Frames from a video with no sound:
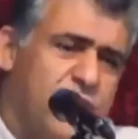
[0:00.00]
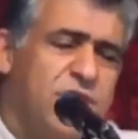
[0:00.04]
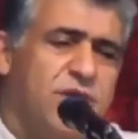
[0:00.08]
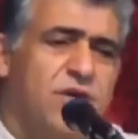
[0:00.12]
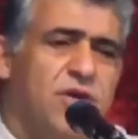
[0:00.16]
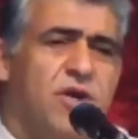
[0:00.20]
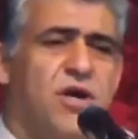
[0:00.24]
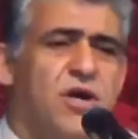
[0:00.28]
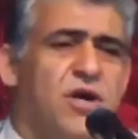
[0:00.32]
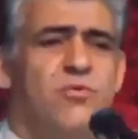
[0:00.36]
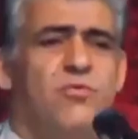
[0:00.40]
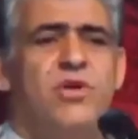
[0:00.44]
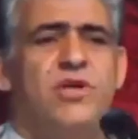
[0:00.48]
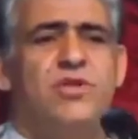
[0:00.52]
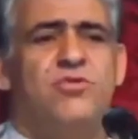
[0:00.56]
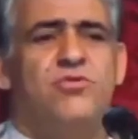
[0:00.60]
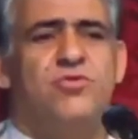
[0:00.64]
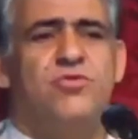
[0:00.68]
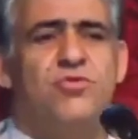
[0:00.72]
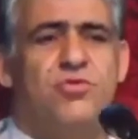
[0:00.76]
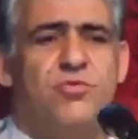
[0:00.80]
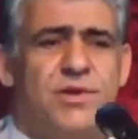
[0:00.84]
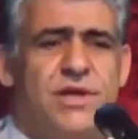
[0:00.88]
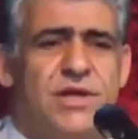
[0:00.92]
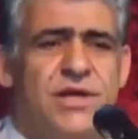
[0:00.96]
I went to
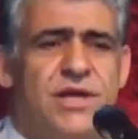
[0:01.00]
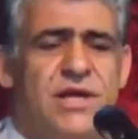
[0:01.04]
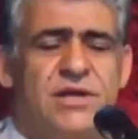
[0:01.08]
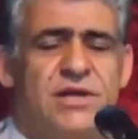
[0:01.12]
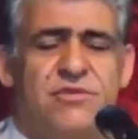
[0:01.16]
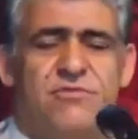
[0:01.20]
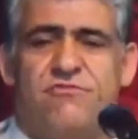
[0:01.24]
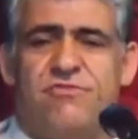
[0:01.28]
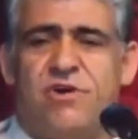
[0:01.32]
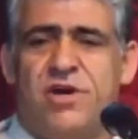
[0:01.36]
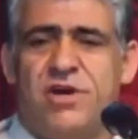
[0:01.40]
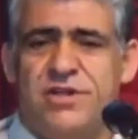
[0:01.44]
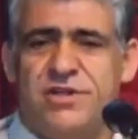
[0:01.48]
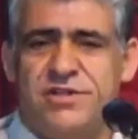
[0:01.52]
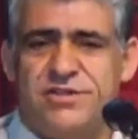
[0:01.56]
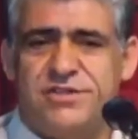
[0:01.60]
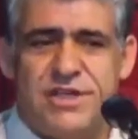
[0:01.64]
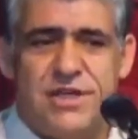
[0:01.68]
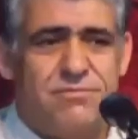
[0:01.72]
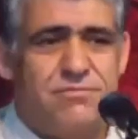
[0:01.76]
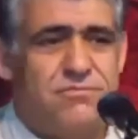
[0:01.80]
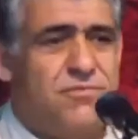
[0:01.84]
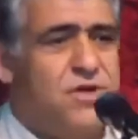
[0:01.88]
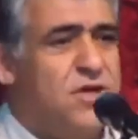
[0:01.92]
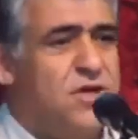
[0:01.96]
Dubai and find some,
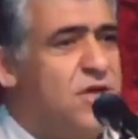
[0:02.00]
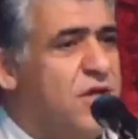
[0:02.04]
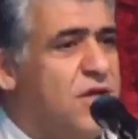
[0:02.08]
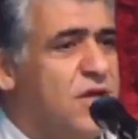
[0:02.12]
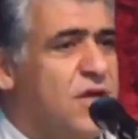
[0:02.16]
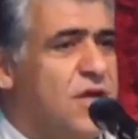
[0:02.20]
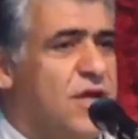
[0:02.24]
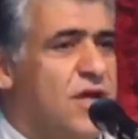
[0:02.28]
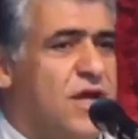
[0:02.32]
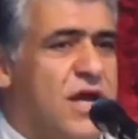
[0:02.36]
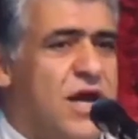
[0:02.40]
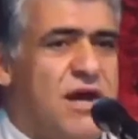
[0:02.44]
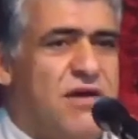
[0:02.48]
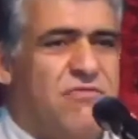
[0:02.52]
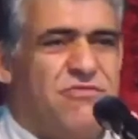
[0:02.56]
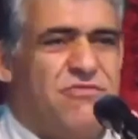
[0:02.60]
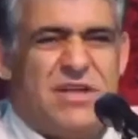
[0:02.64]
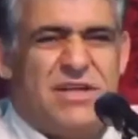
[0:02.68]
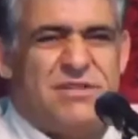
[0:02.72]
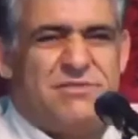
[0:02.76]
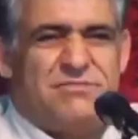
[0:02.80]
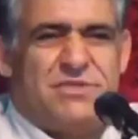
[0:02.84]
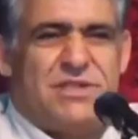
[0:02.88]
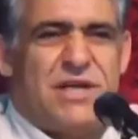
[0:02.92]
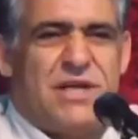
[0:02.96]
after
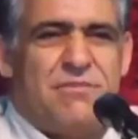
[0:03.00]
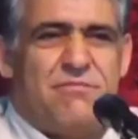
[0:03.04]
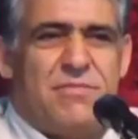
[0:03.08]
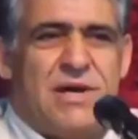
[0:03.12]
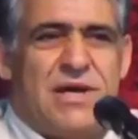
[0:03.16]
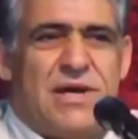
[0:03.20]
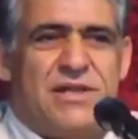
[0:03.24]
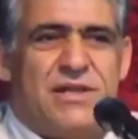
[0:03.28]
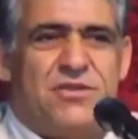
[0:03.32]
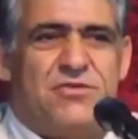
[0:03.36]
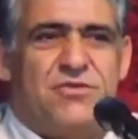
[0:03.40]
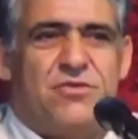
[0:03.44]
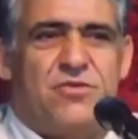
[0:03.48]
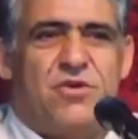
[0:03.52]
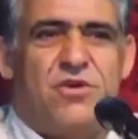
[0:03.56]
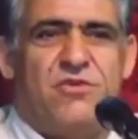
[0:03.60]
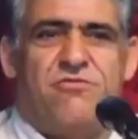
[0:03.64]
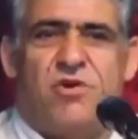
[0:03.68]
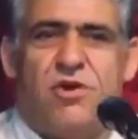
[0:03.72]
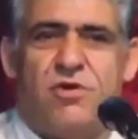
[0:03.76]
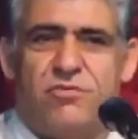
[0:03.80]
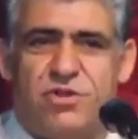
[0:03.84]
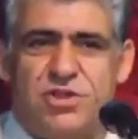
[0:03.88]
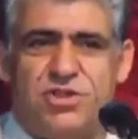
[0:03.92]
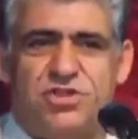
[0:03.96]
some month, I found
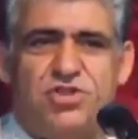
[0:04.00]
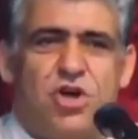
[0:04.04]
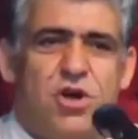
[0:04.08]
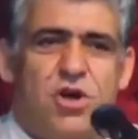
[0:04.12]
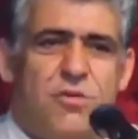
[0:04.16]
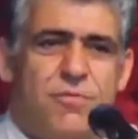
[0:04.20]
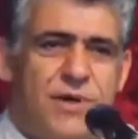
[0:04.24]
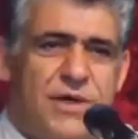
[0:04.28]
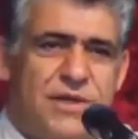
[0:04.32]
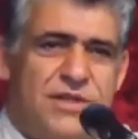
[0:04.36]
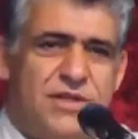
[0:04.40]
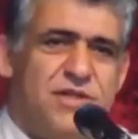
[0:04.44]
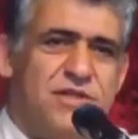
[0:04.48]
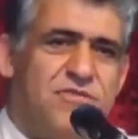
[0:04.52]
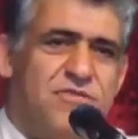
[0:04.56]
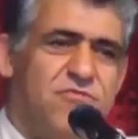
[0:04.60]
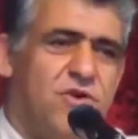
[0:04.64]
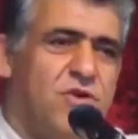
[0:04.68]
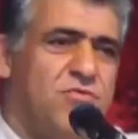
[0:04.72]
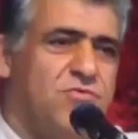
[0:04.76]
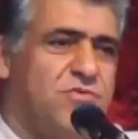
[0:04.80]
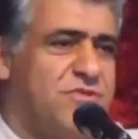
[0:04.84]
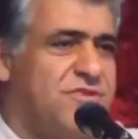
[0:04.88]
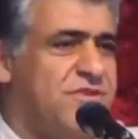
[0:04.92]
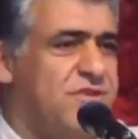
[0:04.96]
a job and then found
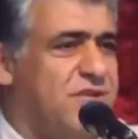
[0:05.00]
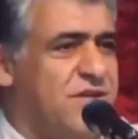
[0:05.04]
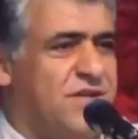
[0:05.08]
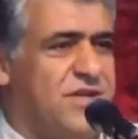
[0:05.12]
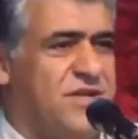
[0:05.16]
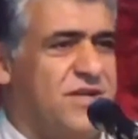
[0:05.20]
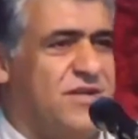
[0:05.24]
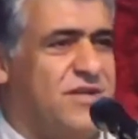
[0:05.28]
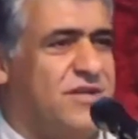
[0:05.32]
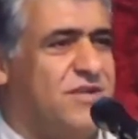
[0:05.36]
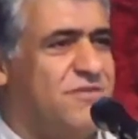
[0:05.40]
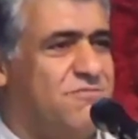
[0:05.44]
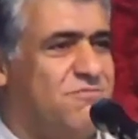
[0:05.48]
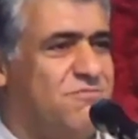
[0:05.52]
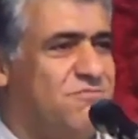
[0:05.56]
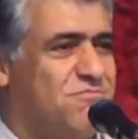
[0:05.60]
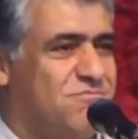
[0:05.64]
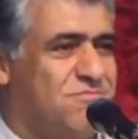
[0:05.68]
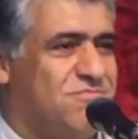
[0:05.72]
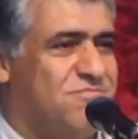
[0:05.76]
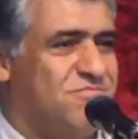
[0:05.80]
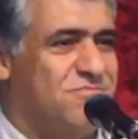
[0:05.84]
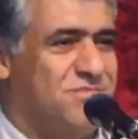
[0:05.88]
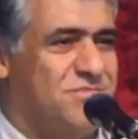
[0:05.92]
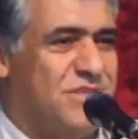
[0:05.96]
uh,
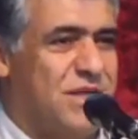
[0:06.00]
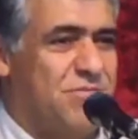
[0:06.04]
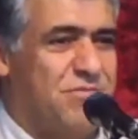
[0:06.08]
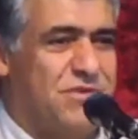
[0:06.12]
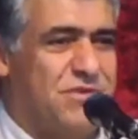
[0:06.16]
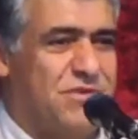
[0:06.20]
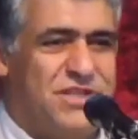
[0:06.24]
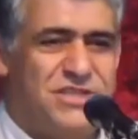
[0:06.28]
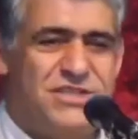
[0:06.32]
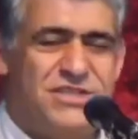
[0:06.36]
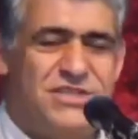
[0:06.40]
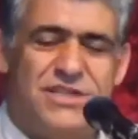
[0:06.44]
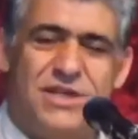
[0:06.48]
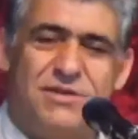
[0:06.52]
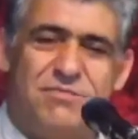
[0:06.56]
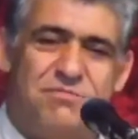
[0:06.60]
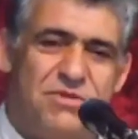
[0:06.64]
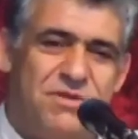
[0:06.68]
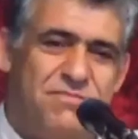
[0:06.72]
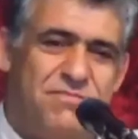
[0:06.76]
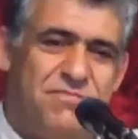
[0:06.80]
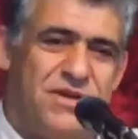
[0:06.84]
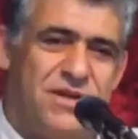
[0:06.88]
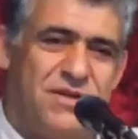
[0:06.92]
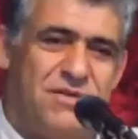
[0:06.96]
some Christian
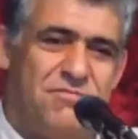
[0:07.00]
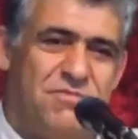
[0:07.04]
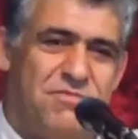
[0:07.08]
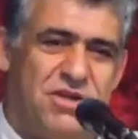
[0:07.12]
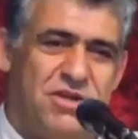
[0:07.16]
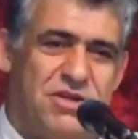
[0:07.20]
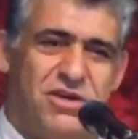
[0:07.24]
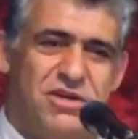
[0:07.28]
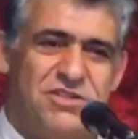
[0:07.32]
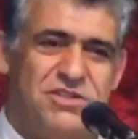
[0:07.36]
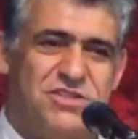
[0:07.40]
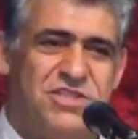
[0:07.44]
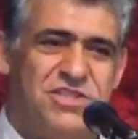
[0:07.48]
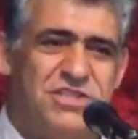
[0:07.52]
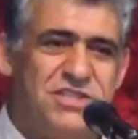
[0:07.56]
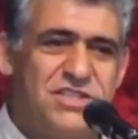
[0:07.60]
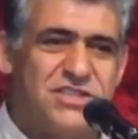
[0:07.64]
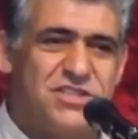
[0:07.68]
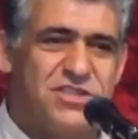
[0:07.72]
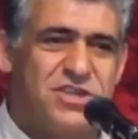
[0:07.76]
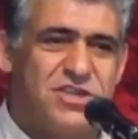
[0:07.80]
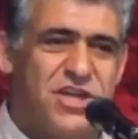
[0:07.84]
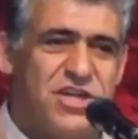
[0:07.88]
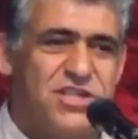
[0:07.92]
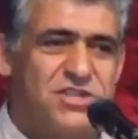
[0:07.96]
people because Jesus
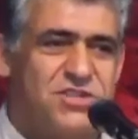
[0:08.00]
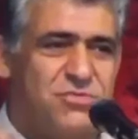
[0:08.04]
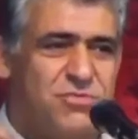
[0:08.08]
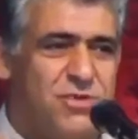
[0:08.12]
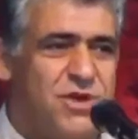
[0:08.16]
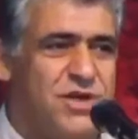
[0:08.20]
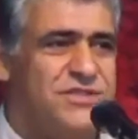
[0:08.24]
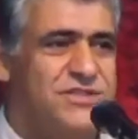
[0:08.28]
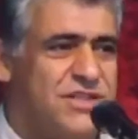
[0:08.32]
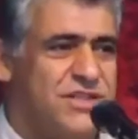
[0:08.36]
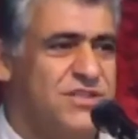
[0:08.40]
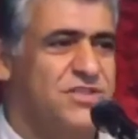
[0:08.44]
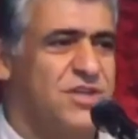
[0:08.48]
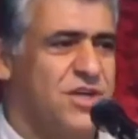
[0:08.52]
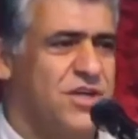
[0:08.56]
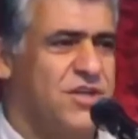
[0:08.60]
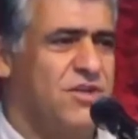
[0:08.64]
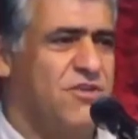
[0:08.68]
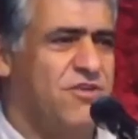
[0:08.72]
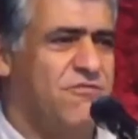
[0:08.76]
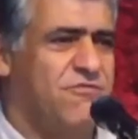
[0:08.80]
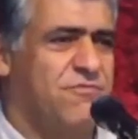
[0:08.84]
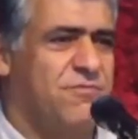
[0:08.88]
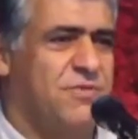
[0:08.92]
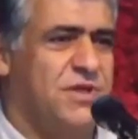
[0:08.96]
Christ was inside of
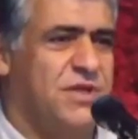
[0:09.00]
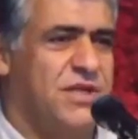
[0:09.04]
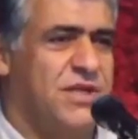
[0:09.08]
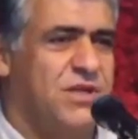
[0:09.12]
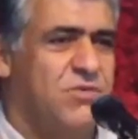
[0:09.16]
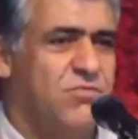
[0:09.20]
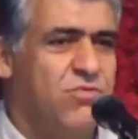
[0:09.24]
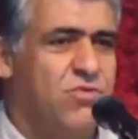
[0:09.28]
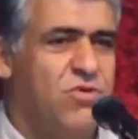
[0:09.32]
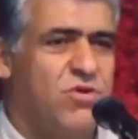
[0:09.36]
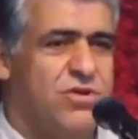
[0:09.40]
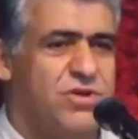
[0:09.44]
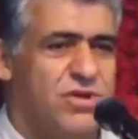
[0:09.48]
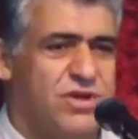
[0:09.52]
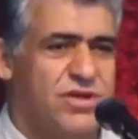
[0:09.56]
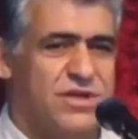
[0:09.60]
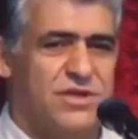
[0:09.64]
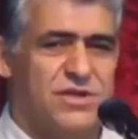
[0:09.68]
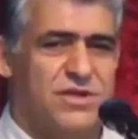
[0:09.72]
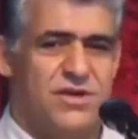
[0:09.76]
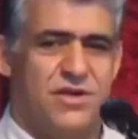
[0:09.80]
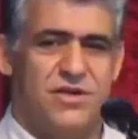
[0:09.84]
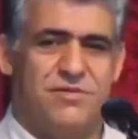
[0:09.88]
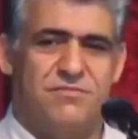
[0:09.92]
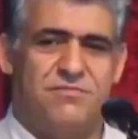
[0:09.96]
me. He worked
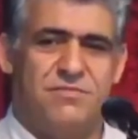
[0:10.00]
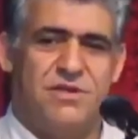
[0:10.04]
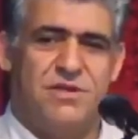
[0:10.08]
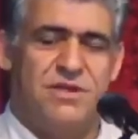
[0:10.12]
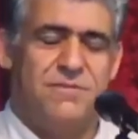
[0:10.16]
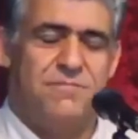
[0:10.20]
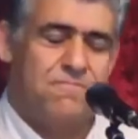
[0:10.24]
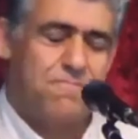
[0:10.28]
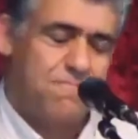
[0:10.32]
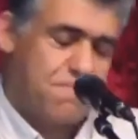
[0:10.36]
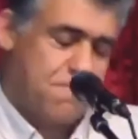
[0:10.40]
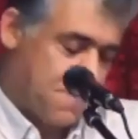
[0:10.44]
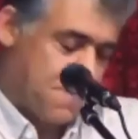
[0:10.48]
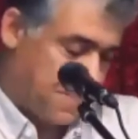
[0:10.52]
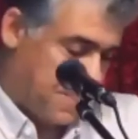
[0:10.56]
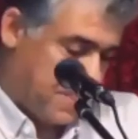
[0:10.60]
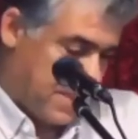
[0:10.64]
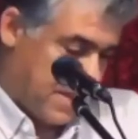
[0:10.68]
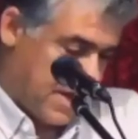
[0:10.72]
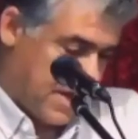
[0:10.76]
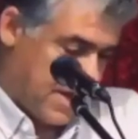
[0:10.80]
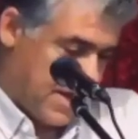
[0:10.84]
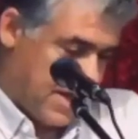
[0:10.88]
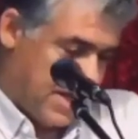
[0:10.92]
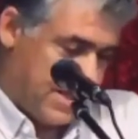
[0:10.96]
on me
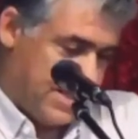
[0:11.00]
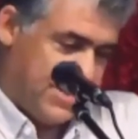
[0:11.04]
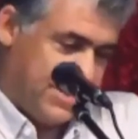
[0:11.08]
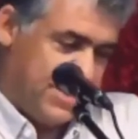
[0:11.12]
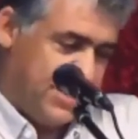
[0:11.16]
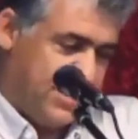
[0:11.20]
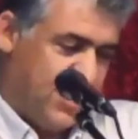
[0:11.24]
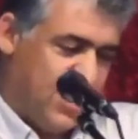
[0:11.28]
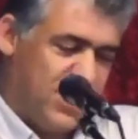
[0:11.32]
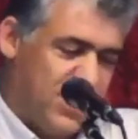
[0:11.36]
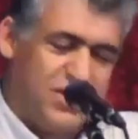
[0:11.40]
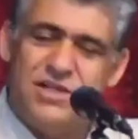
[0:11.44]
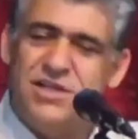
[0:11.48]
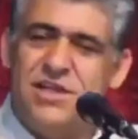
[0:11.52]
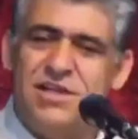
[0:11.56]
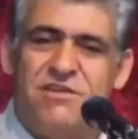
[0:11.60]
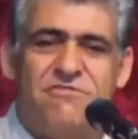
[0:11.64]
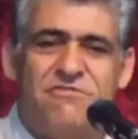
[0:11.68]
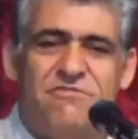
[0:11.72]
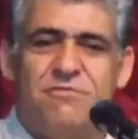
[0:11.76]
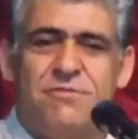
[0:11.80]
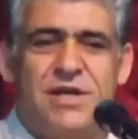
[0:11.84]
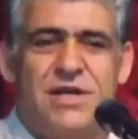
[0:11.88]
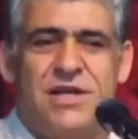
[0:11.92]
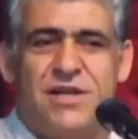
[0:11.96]
and he not leave me
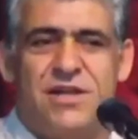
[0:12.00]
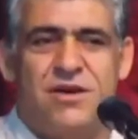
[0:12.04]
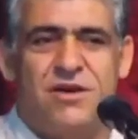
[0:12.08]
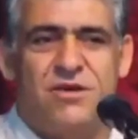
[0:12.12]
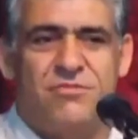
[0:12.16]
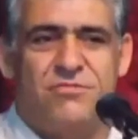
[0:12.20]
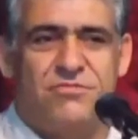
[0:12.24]
alone.